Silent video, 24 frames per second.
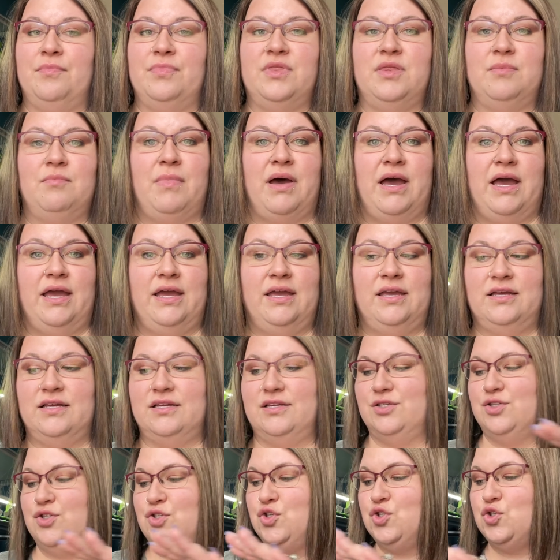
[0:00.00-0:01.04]
my
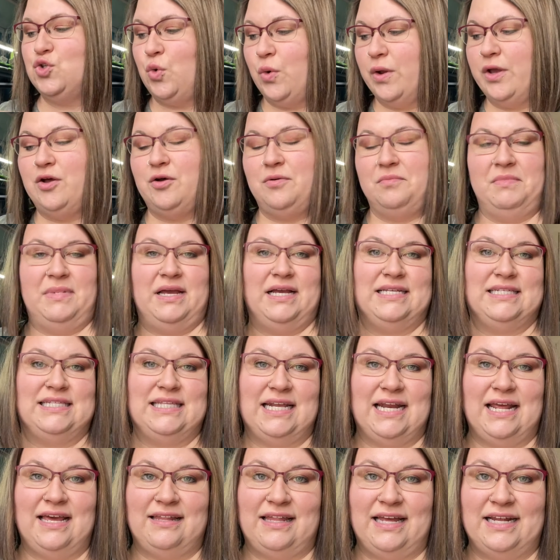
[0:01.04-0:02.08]
soil mix that
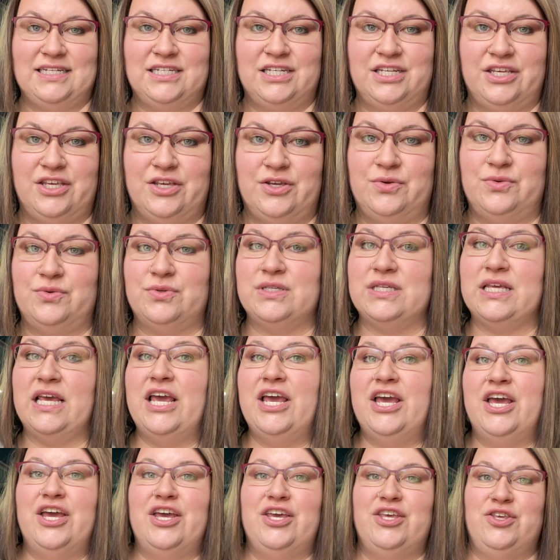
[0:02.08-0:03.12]
I like to use,
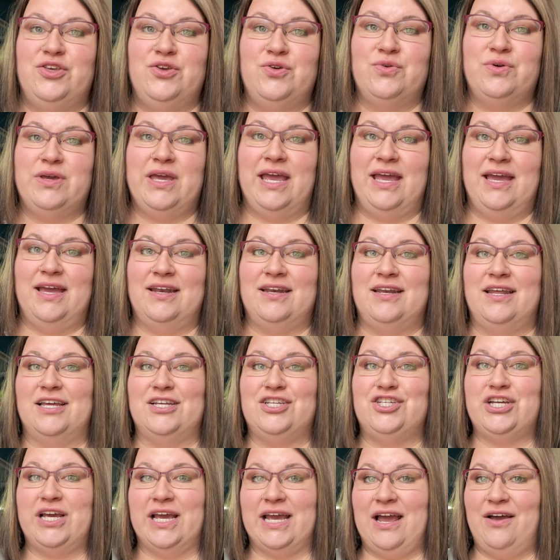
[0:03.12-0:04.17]
you can
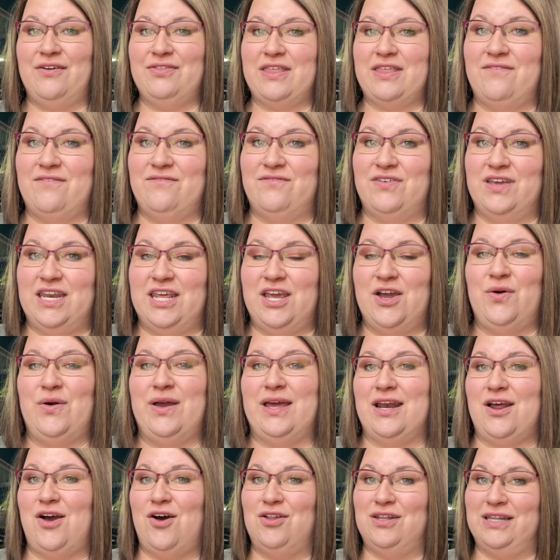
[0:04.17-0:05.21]
check out video,
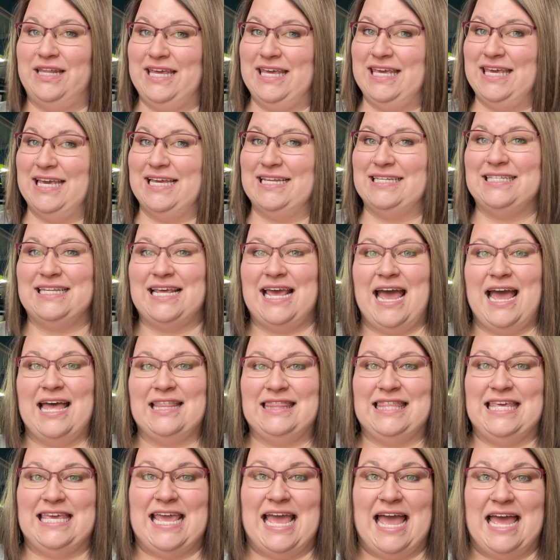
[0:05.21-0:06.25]
and I'll link it at
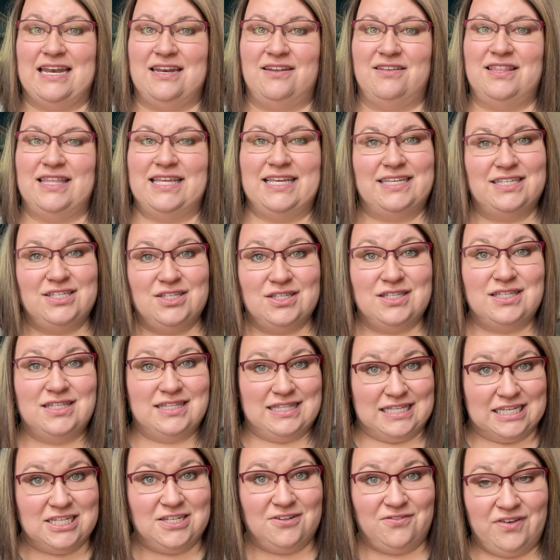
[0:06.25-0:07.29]
the end of this
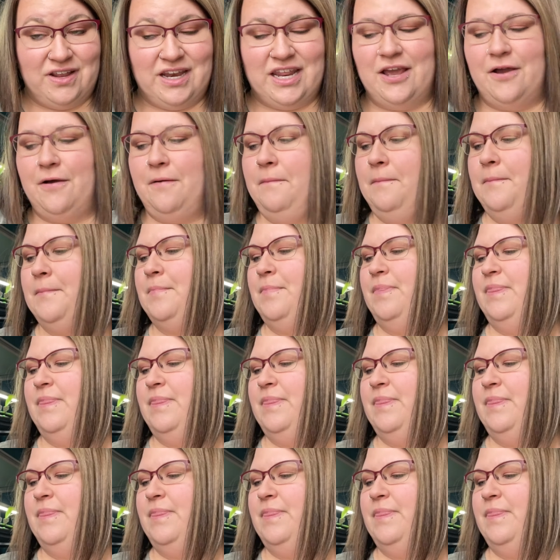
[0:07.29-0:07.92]
video,